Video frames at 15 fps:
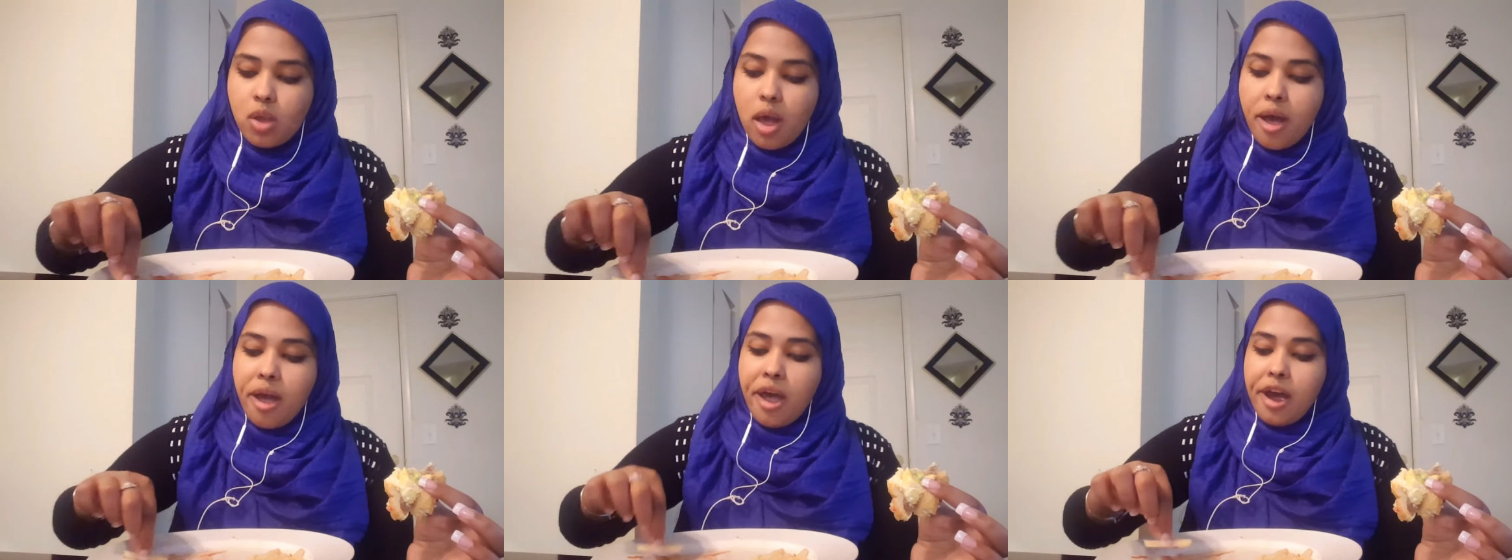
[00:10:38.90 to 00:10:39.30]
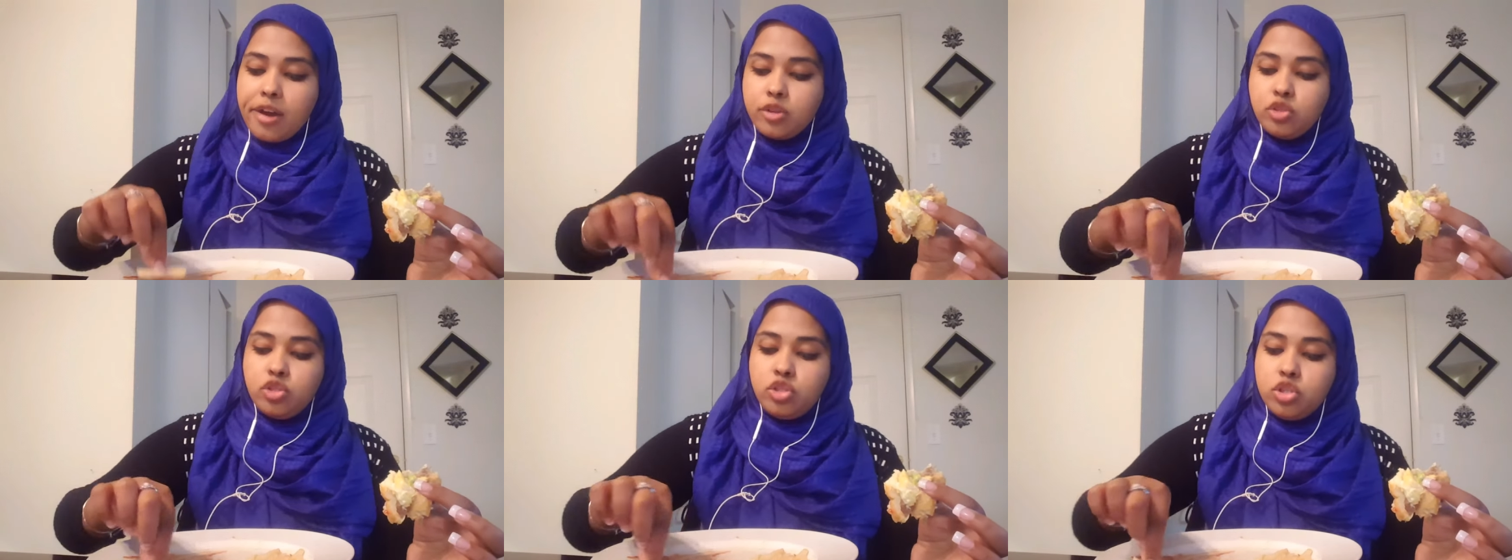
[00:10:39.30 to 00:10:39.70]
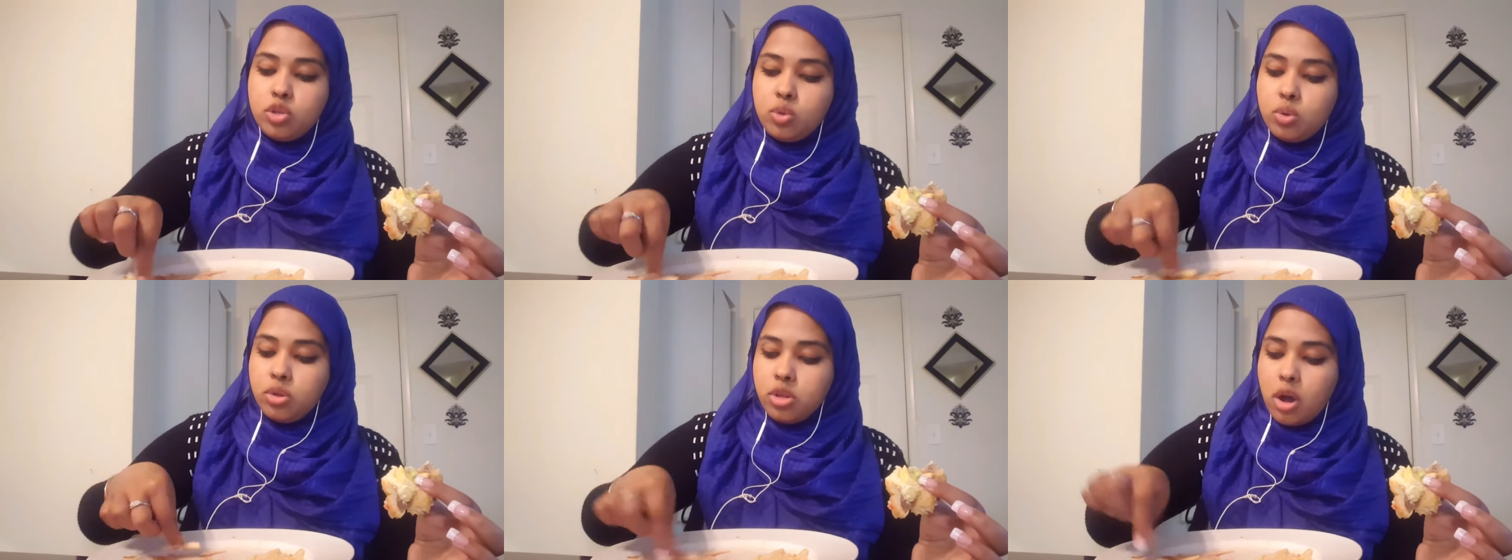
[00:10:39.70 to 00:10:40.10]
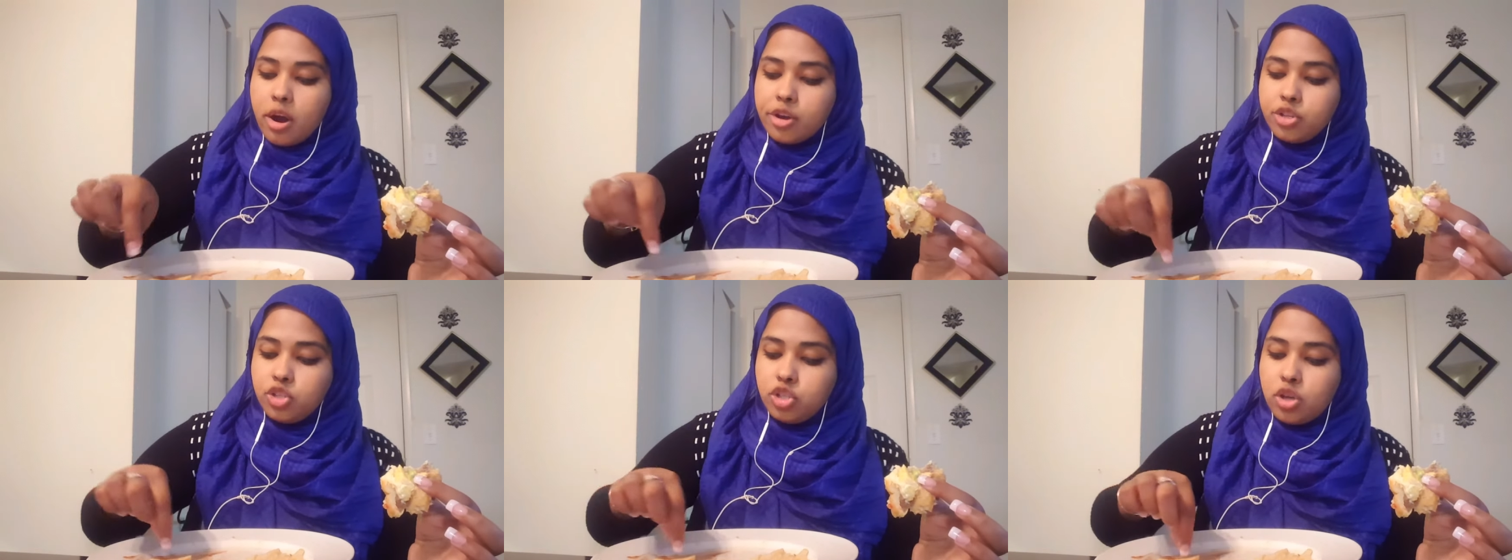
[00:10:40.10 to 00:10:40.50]
I had 2
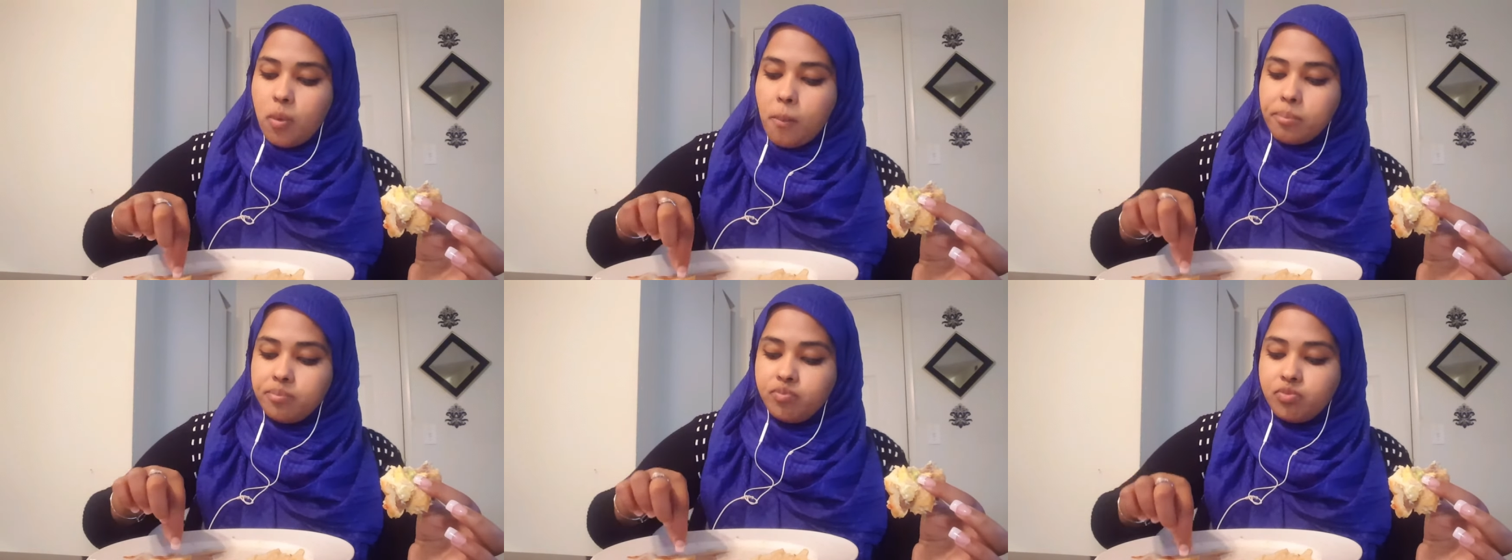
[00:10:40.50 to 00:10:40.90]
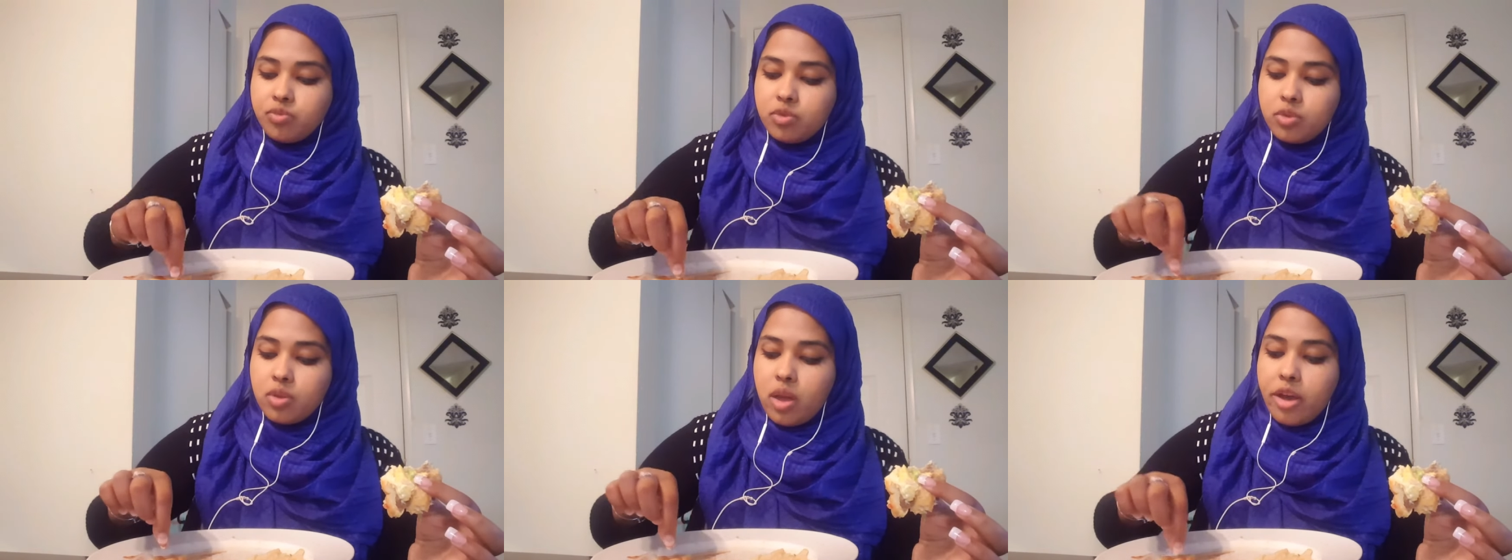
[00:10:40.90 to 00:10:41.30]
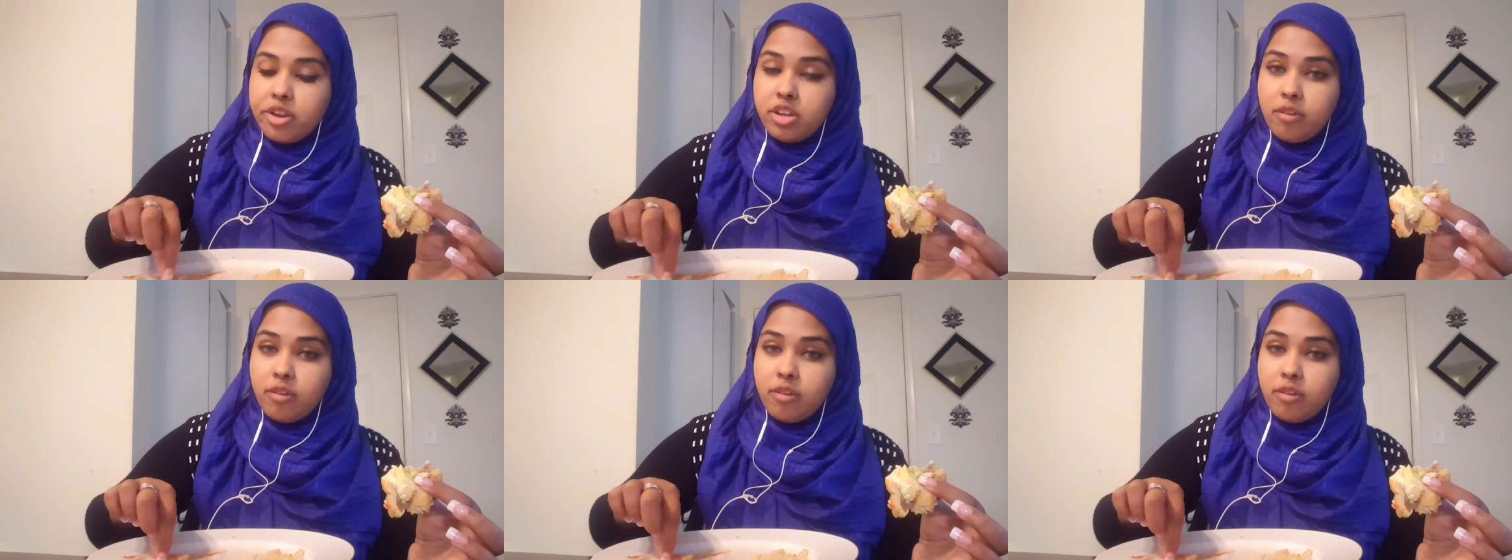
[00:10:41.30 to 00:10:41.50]
large, at